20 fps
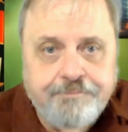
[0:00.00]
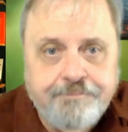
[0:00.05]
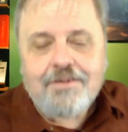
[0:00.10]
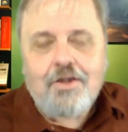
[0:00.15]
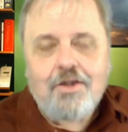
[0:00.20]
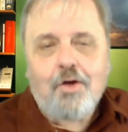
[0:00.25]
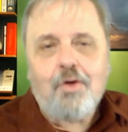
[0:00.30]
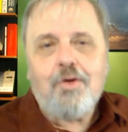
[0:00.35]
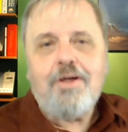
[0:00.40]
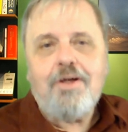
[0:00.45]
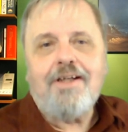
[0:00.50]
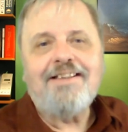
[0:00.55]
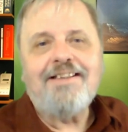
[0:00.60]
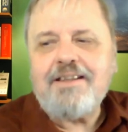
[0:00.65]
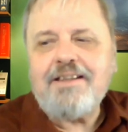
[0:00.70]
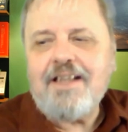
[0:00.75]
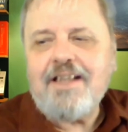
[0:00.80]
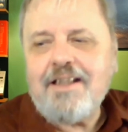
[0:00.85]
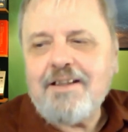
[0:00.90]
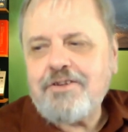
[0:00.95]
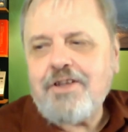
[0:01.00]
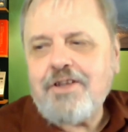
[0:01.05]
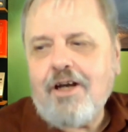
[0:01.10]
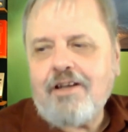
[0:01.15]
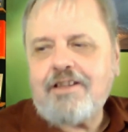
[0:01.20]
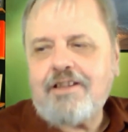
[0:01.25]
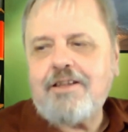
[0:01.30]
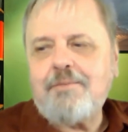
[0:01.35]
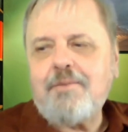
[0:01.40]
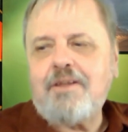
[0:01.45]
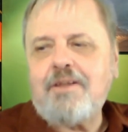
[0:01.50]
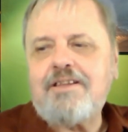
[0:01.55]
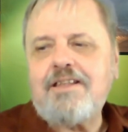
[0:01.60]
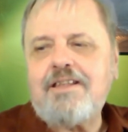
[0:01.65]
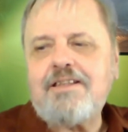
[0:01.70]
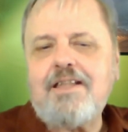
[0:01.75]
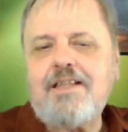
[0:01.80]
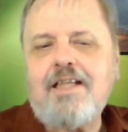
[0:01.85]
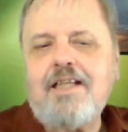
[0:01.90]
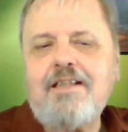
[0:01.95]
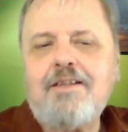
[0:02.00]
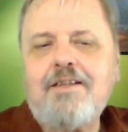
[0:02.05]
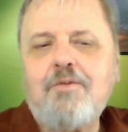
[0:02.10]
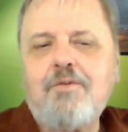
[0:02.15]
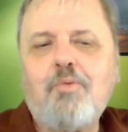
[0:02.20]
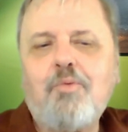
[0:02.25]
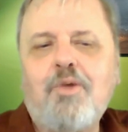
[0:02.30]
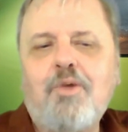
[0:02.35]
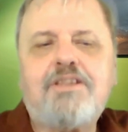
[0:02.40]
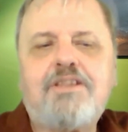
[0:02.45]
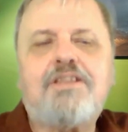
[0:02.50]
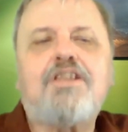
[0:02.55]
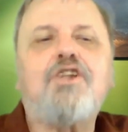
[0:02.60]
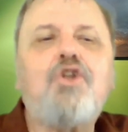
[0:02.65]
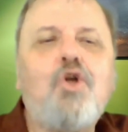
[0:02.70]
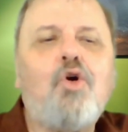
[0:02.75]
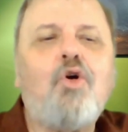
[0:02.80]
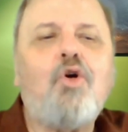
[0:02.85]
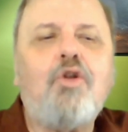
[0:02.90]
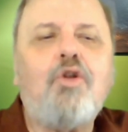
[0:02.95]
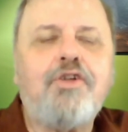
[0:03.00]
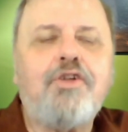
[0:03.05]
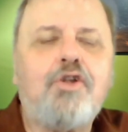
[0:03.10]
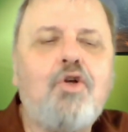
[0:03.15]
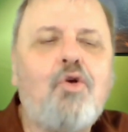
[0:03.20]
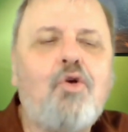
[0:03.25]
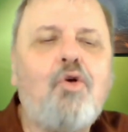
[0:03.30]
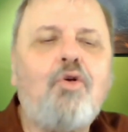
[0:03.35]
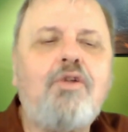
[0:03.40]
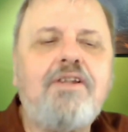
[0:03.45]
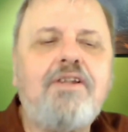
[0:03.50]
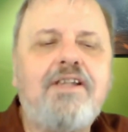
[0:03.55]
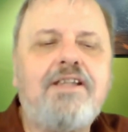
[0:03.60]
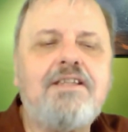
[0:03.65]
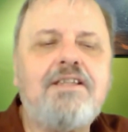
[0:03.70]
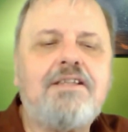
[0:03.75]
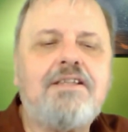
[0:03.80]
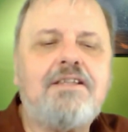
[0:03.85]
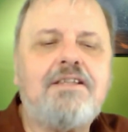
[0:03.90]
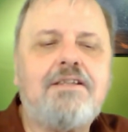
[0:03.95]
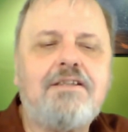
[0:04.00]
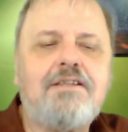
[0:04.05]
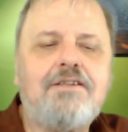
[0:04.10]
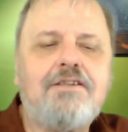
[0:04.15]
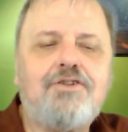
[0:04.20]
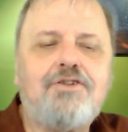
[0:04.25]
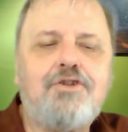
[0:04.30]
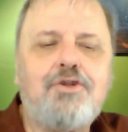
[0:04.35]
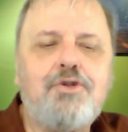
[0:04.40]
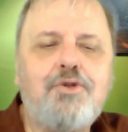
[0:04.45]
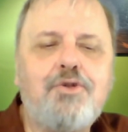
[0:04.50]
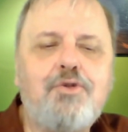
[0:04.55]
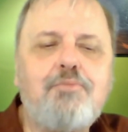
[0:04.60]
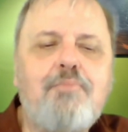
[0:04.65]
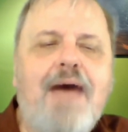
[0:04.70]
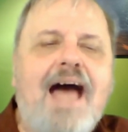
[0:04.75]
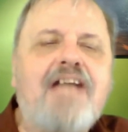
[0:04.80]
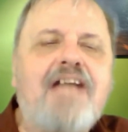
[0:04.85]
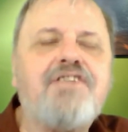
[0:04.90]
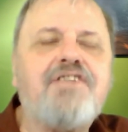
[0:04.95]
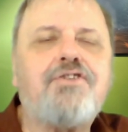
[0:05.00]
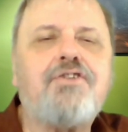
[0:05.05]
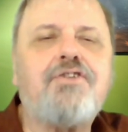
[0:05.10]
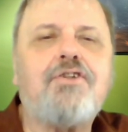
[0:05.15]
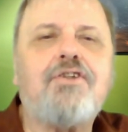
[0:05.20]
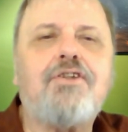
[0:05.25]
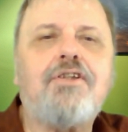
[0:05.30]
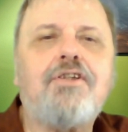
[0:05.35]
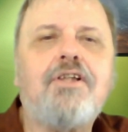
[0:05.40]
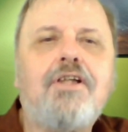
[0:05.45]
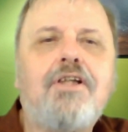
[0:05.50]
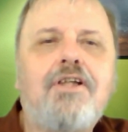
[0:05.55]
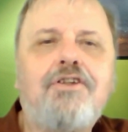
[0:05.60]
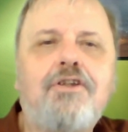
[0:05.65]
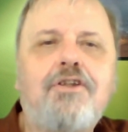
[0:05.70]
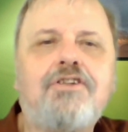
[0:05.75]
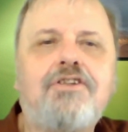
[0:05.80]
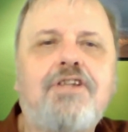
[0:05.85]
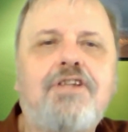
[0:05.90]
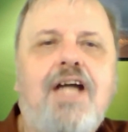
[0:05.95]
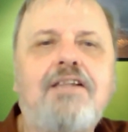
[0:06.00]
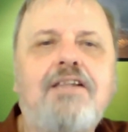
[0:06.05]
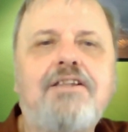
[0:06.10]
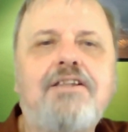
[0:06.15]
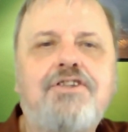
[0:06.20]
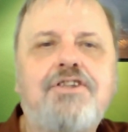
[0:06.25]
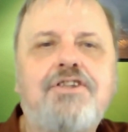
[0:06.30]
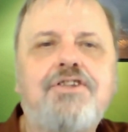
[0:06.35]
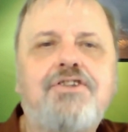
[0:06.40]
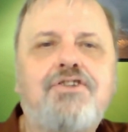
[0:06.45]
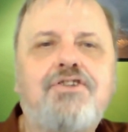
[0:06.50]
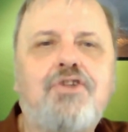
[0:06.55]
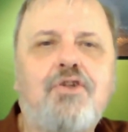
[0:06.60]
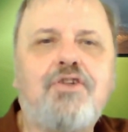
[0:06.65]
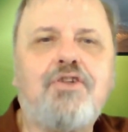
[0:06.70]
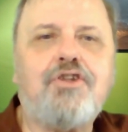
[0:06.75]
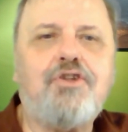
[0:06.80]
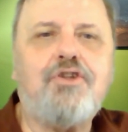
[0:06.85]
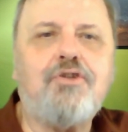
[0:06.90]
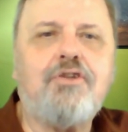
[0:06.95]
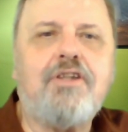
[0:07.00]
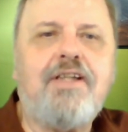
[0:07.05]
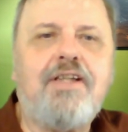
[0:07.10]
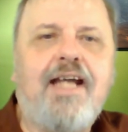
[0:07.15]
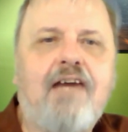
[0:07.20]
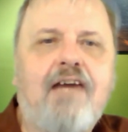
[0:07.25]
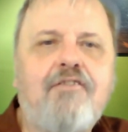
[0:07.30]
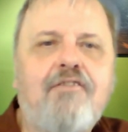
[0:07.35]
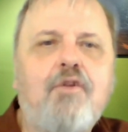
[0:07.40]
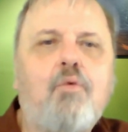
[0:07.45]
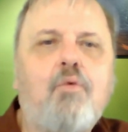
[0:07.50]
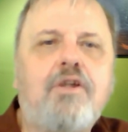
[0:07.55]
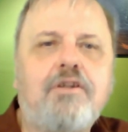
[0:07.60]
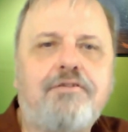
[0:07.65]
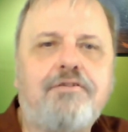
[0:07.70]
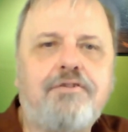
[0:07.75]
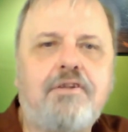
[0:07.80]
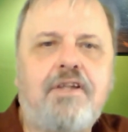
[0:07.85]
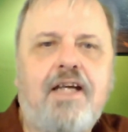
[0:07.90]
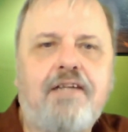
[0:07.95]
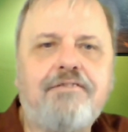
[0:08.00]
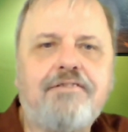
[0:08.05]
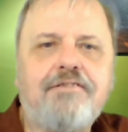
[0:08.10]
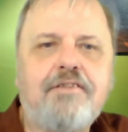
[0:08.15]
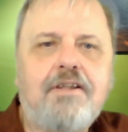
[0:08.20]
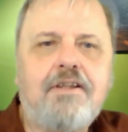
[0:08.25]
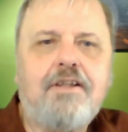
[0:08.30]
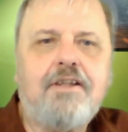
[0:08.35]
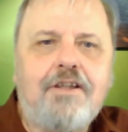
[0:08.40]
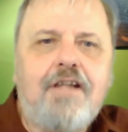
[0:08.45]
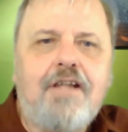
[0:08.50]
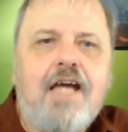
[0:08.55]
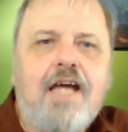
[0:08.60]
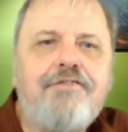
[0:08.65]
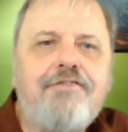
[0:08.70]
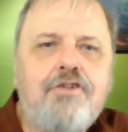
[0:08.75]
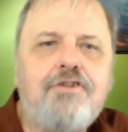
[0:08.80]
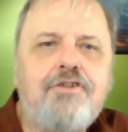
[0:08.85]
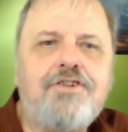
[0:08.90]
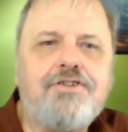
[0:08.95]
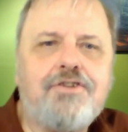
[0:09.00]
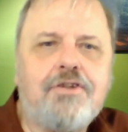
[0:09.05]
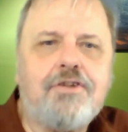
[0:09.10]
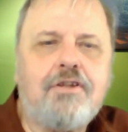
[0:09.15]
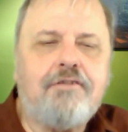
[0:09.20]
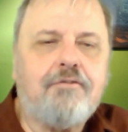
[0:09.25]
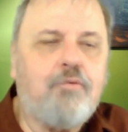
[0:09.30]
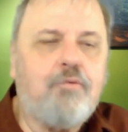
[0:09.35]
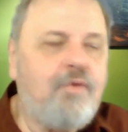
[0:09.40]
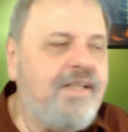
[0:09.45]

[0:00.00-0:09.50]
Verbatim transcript: So, but we're talking about this. Uh, what's the goal? The goal is to master your challenges so that you can have the wonderful life, the life you deserve.